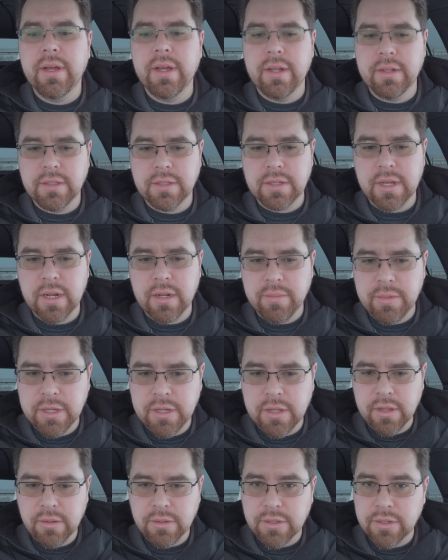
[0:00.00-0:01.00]
it's going
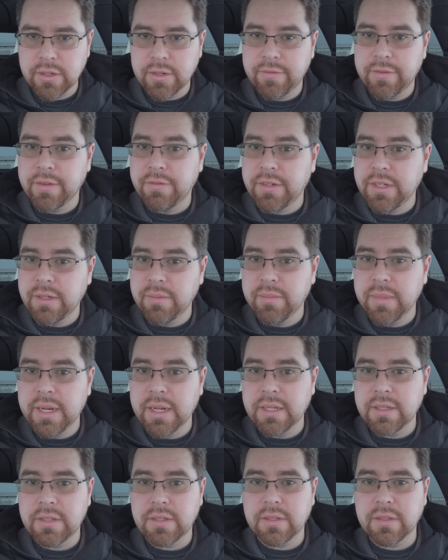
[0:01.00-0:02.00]
closer to 15
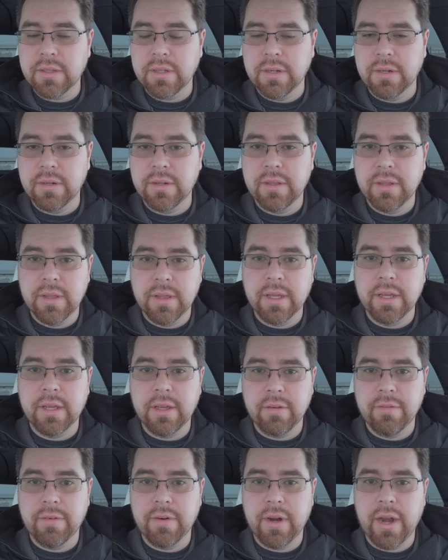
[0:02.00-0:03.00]
minutes, they're
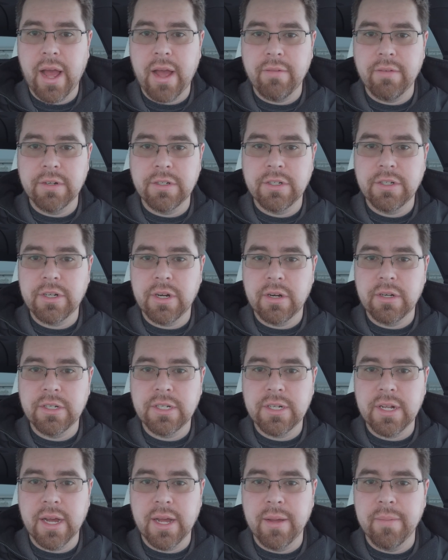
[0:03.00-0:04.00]
thinking, for an average
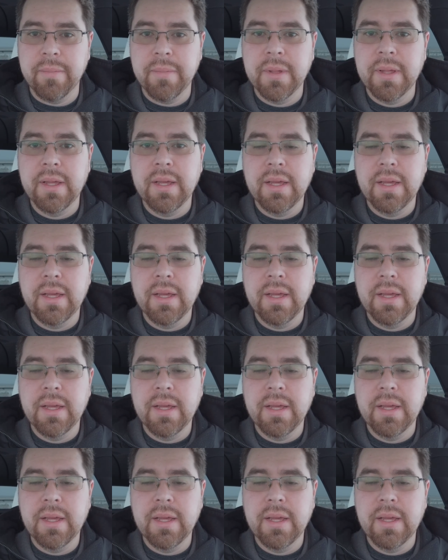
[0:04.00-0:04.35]
charge time.